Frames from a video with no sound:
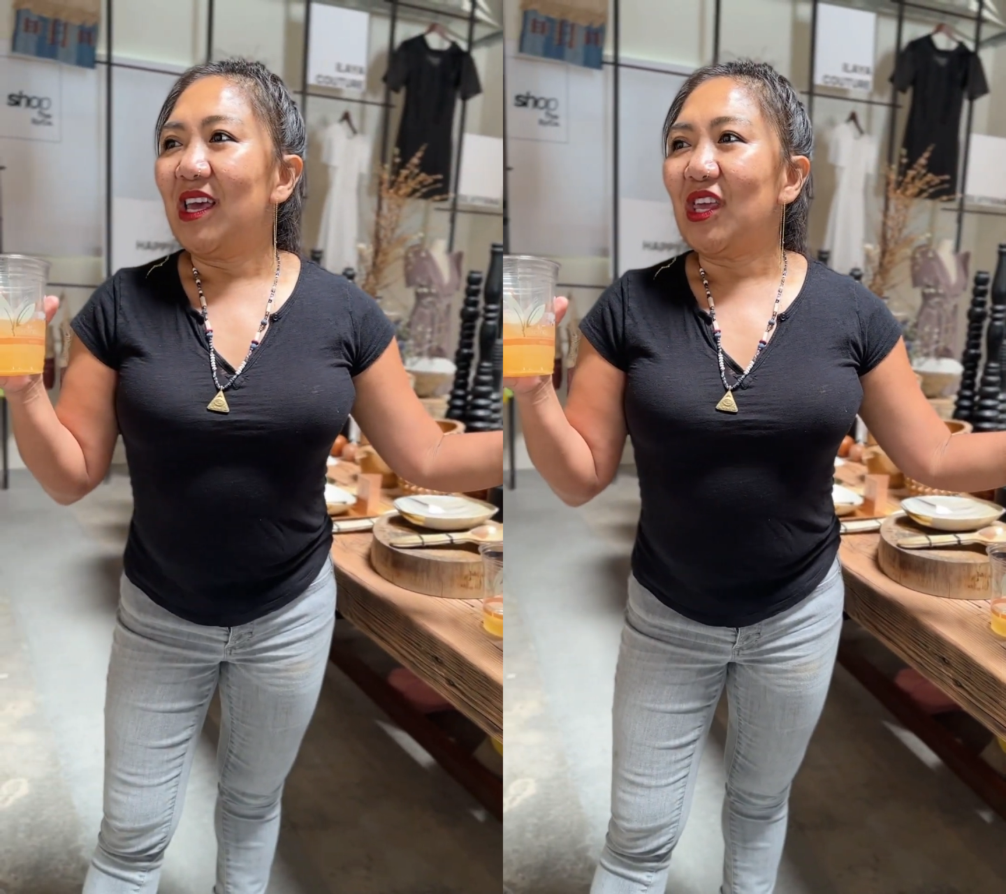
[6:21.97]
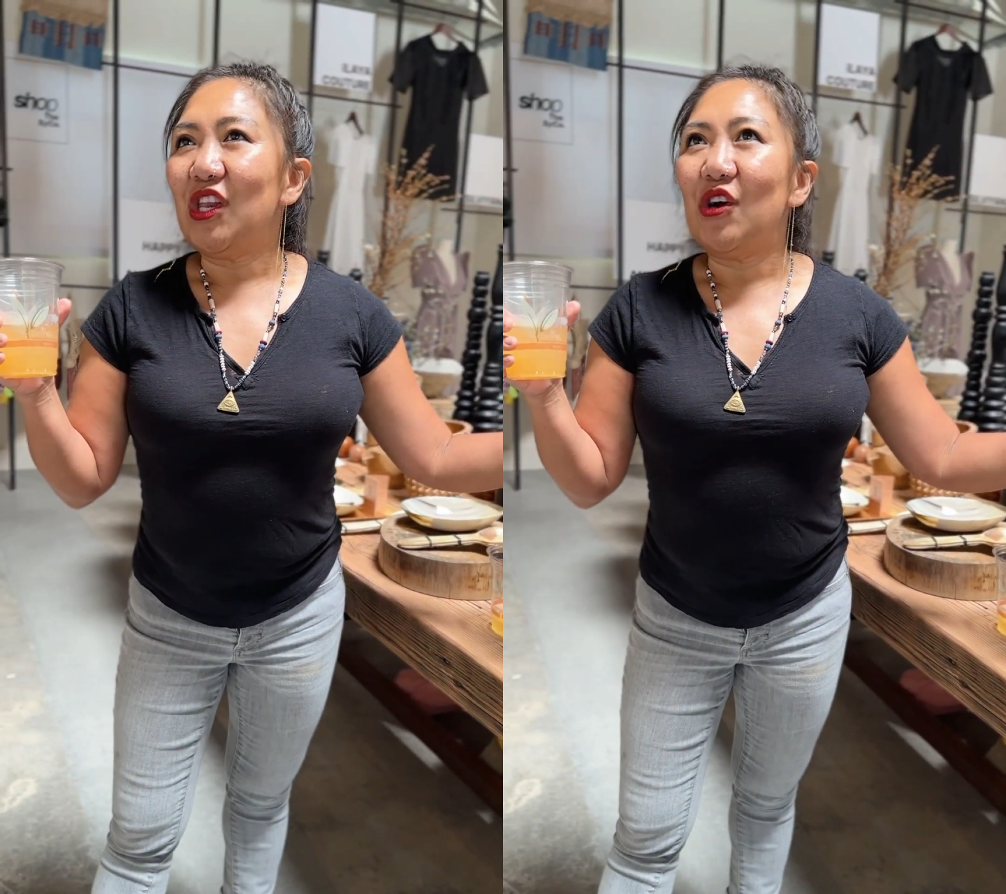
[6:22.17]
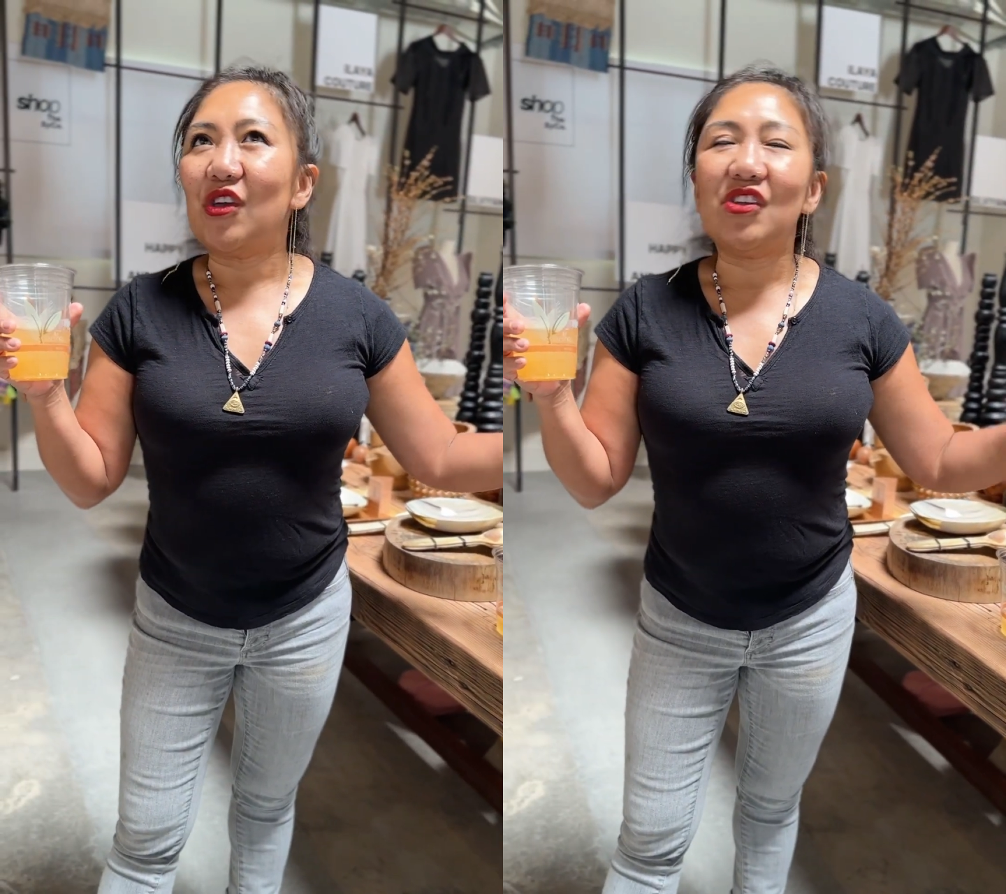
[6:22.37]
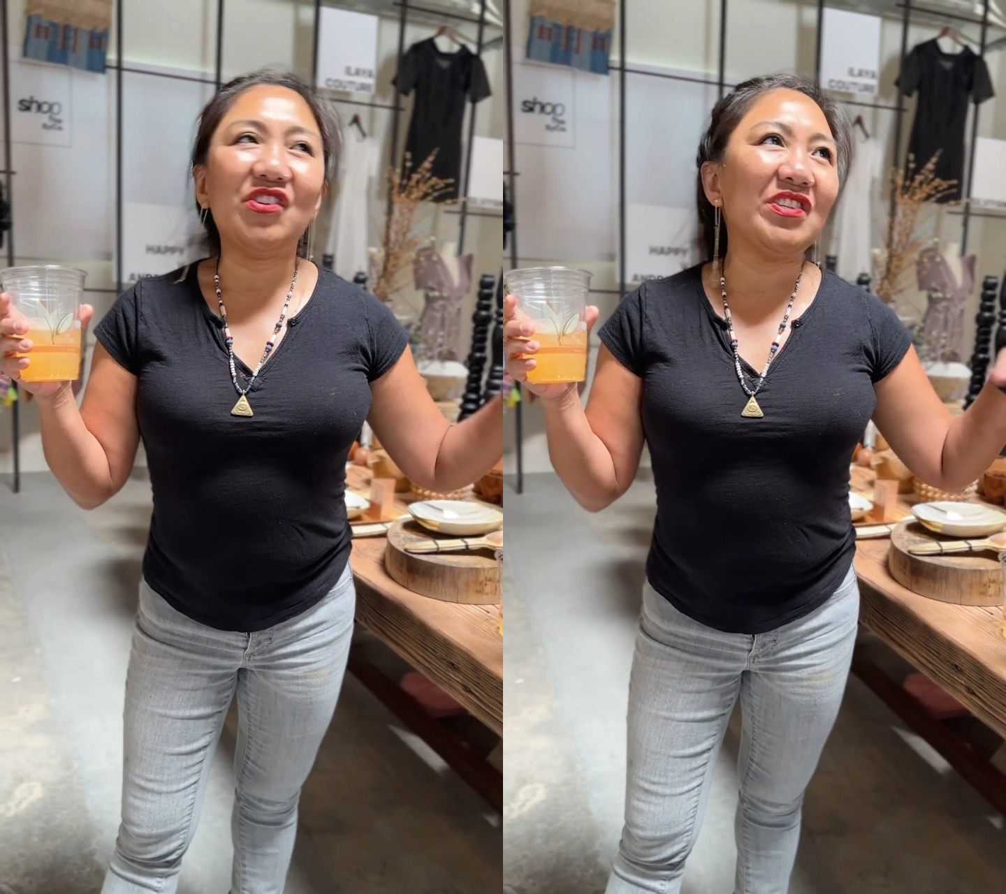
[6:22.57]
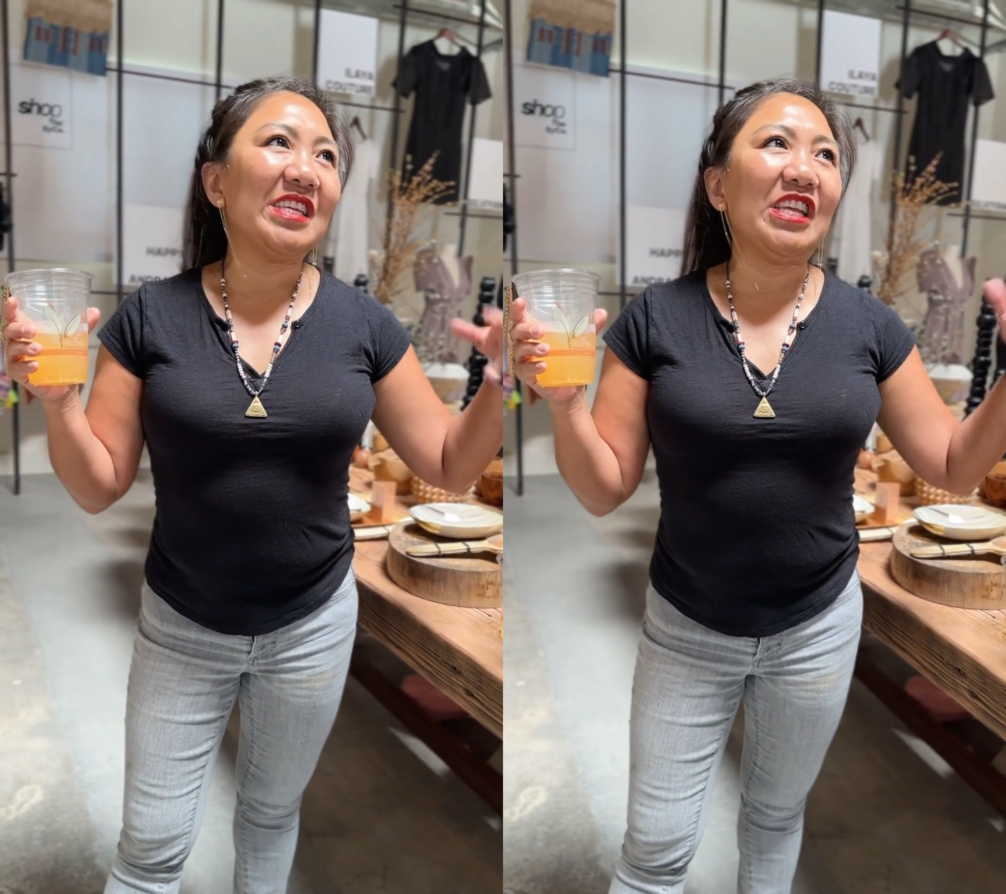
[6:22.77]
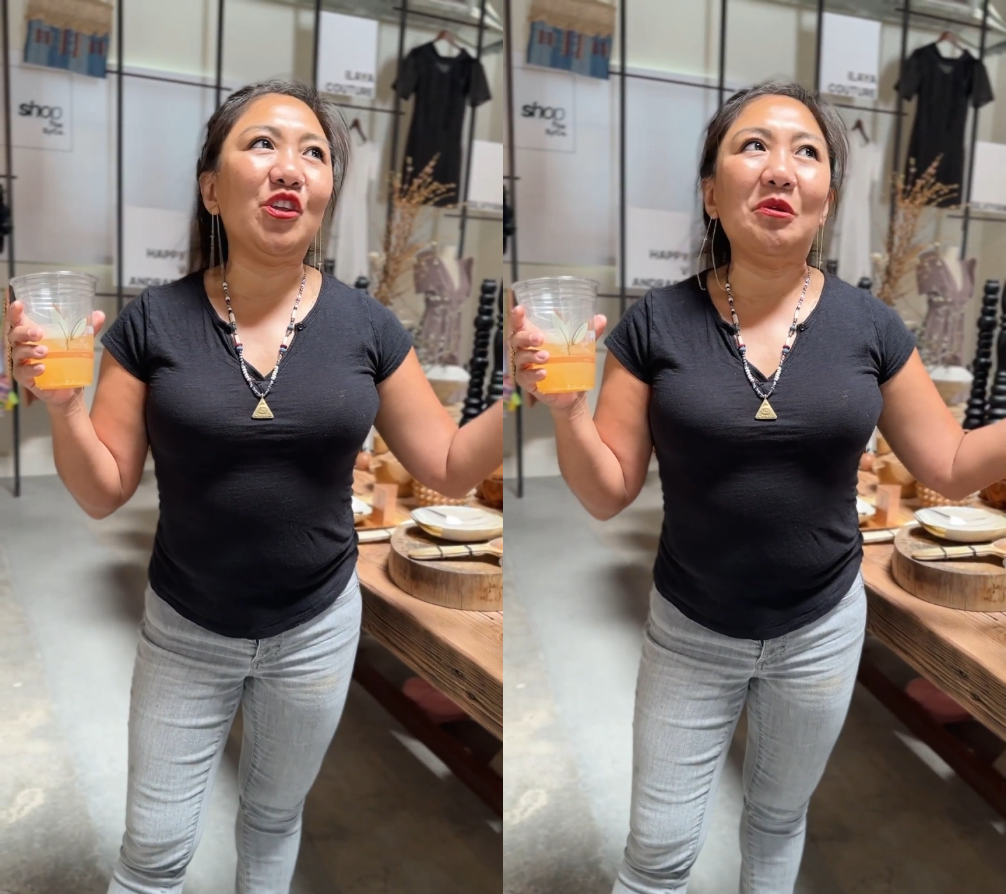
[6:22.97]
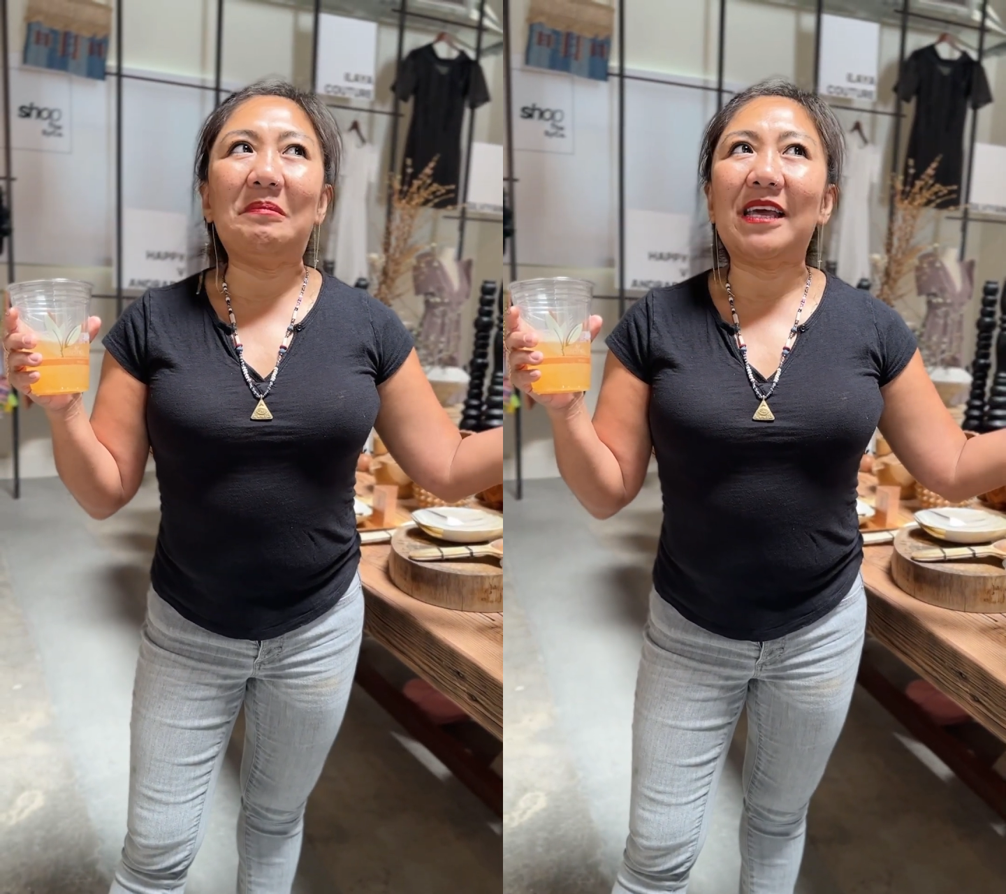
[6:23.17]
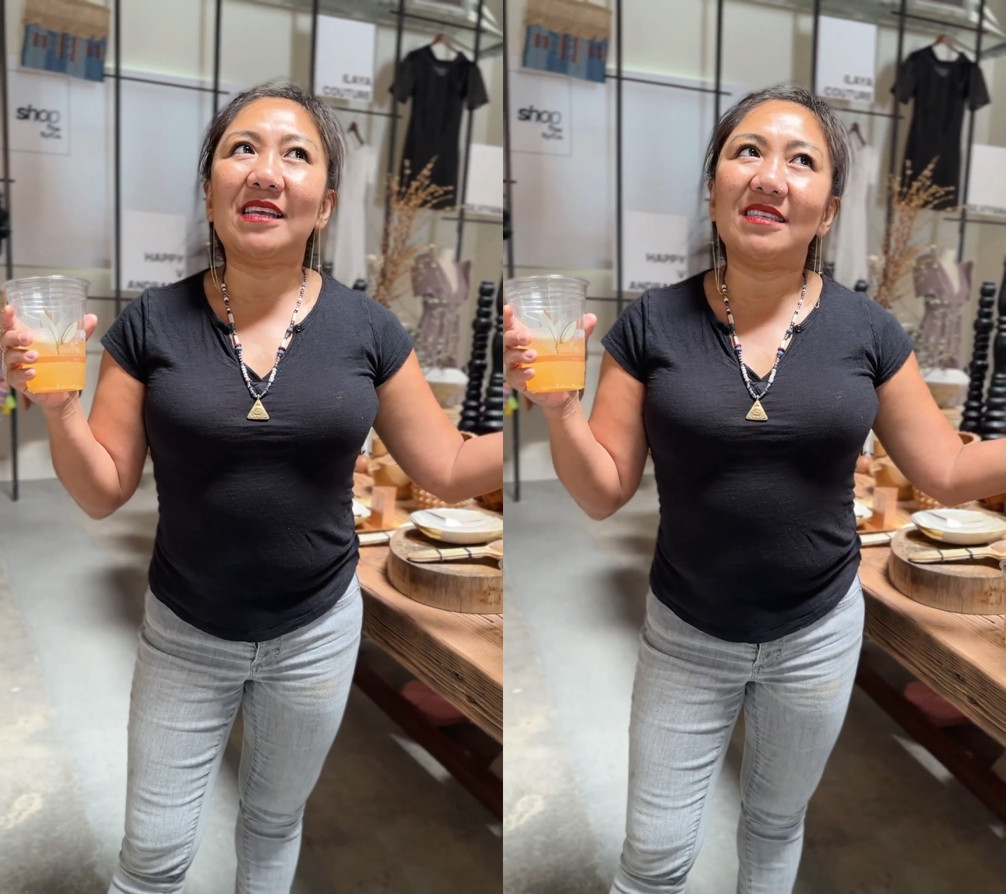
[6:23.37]
you know, you see new
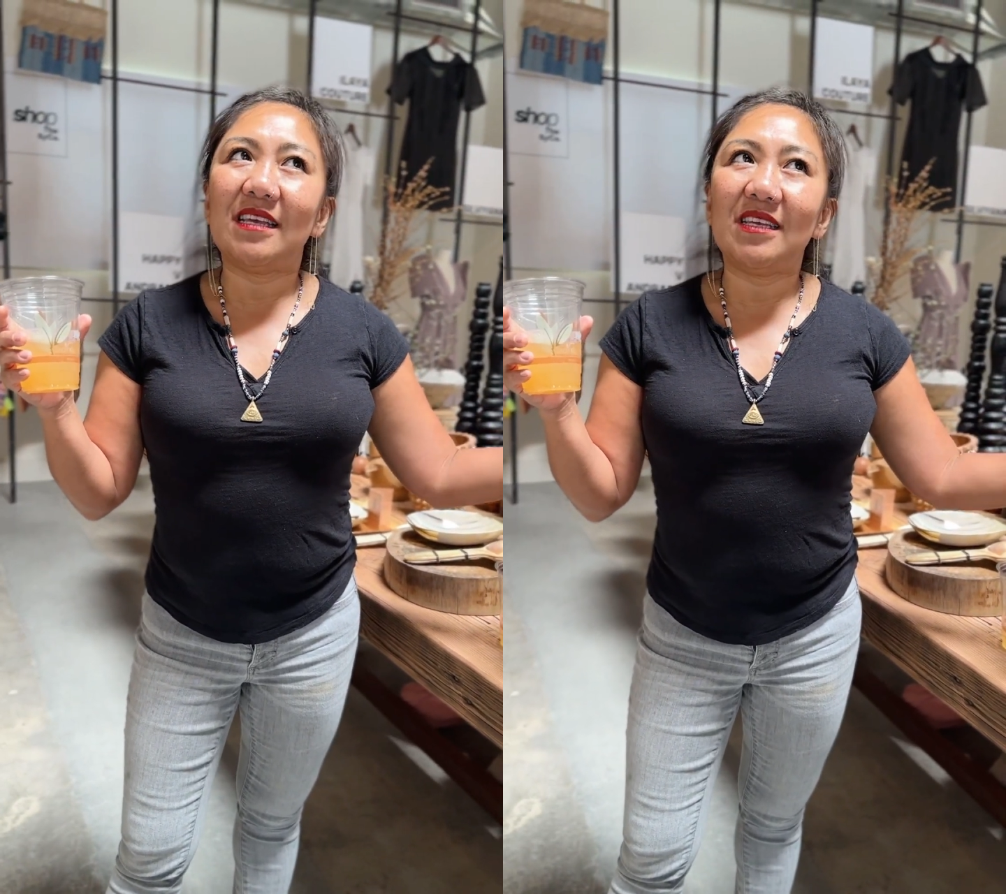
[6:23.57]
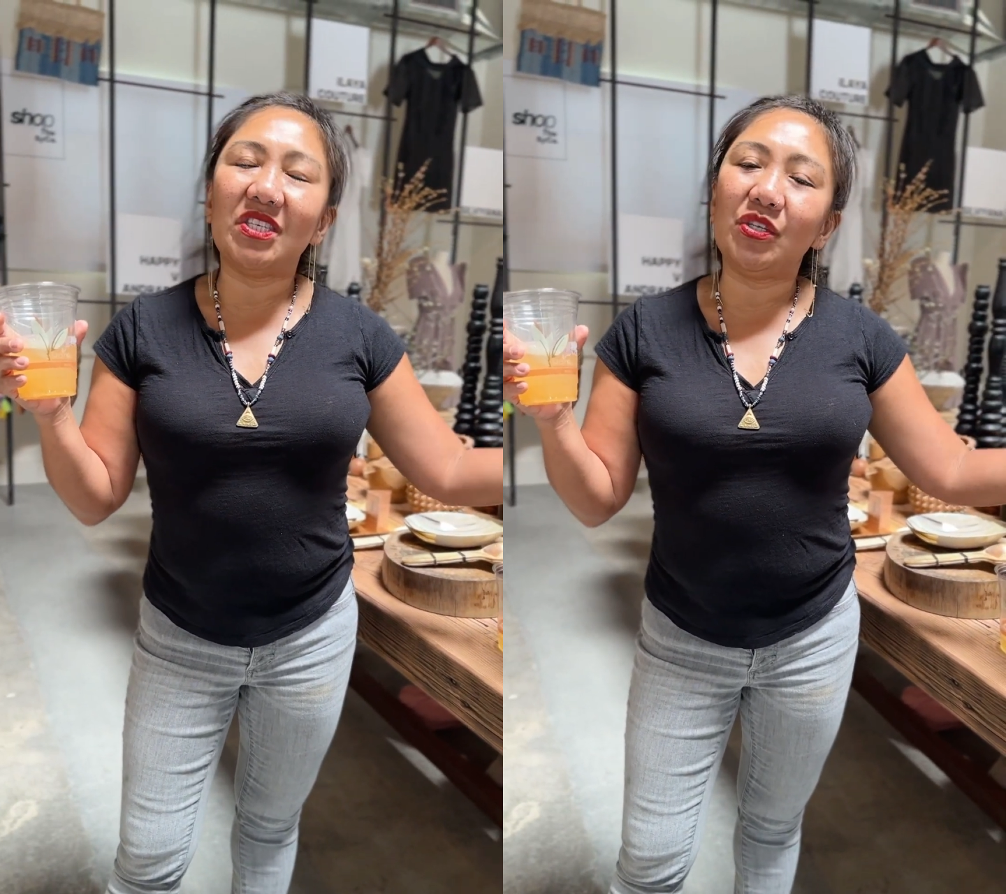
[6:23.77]
places,